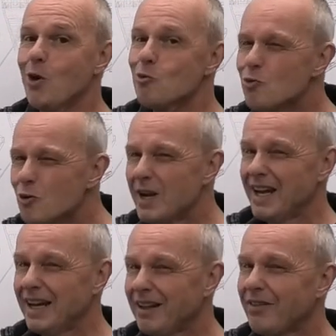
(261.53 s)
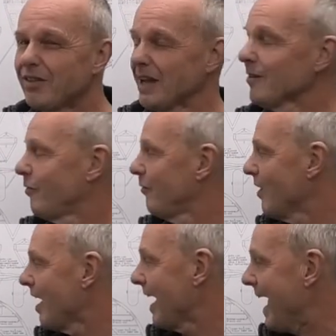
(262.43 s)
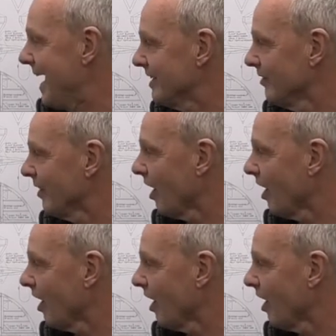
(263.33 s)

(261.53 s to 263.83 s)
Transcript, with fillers: really think ahead of,